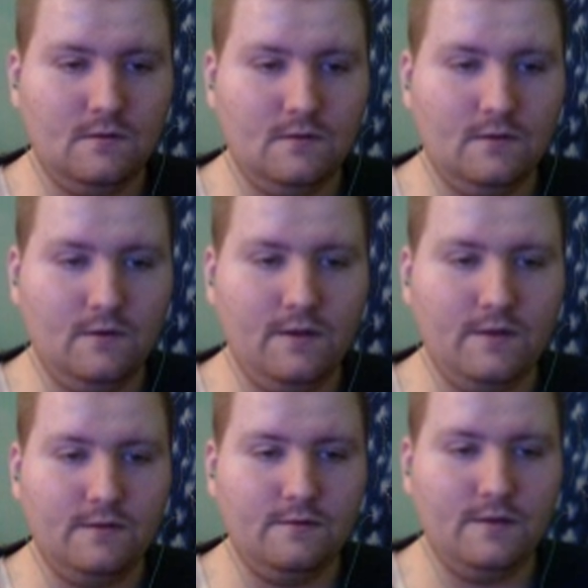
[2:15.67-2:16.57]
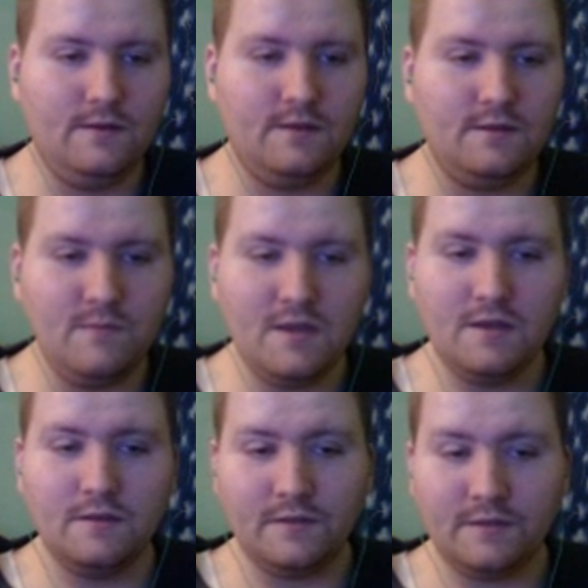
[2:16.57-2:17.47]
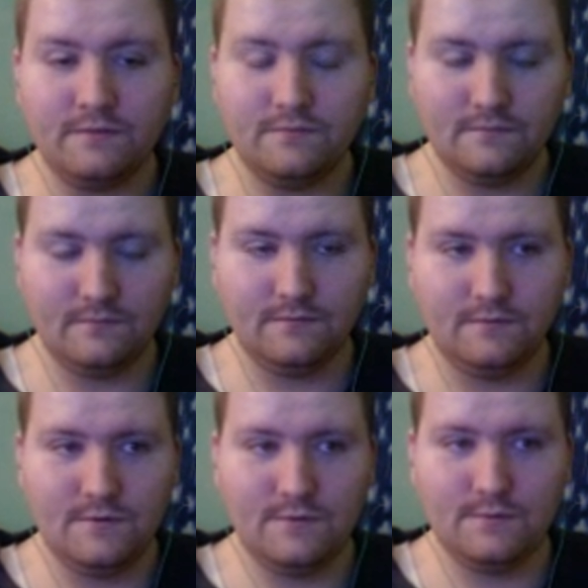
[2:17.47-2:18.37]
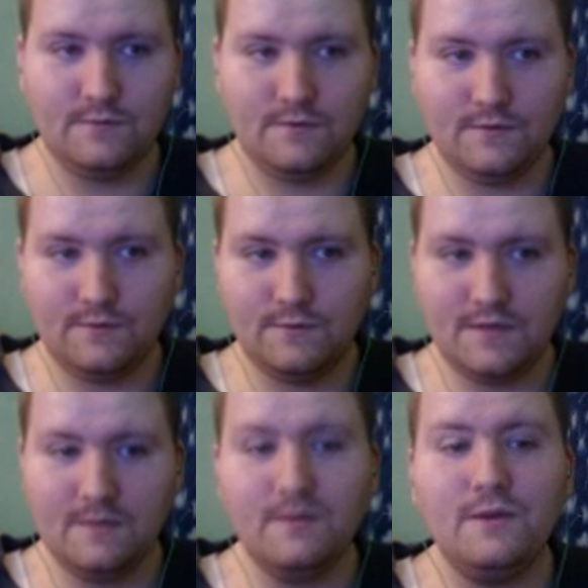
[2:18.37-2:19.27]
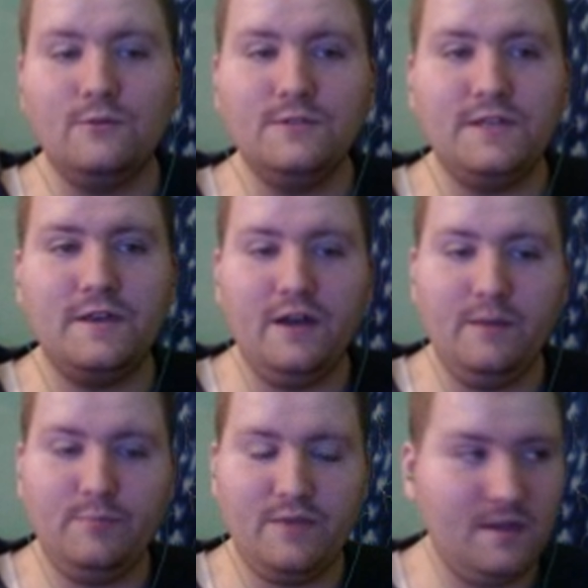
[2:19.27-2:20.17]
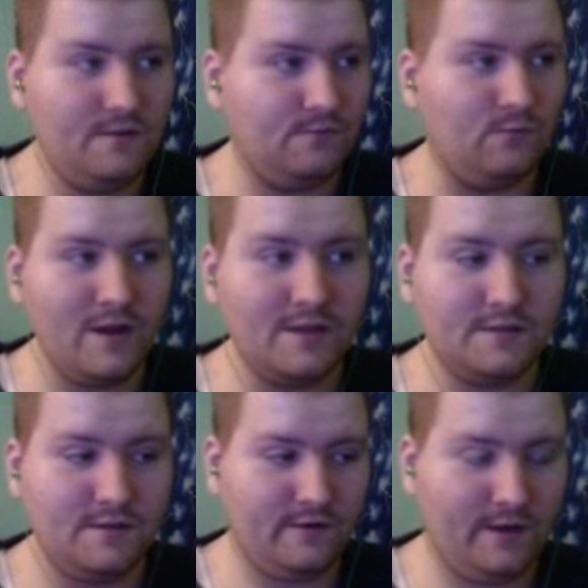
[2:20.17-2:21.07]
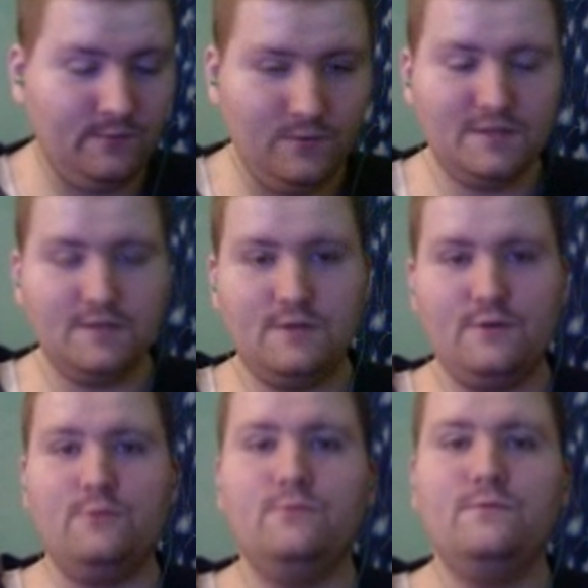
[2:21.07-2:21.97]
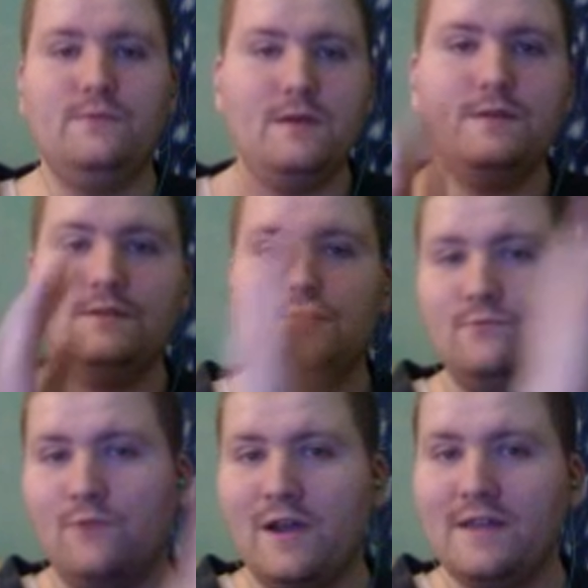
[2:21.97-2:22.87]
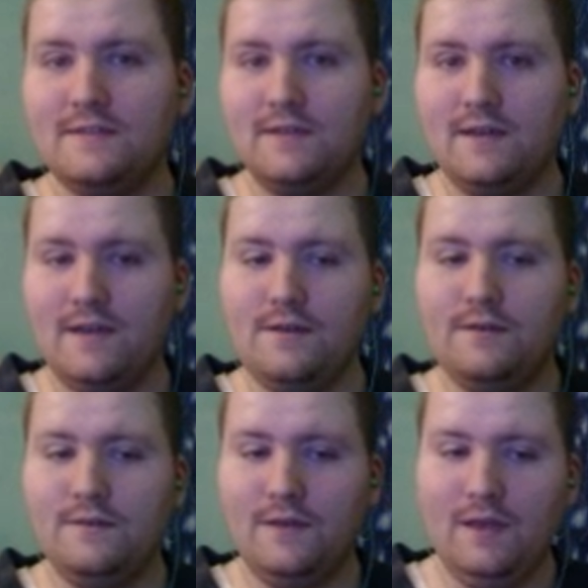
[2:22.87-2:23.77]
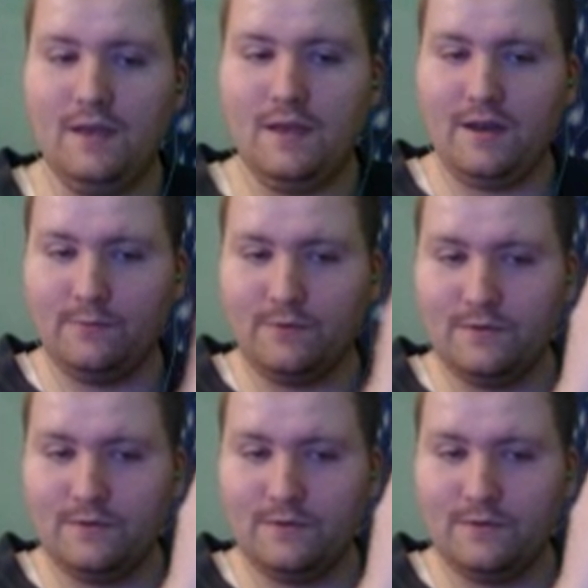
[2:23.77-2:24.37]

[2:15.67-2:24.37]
Alright, and then immediately you see me holding up and right here. I want to go to the right side, and I want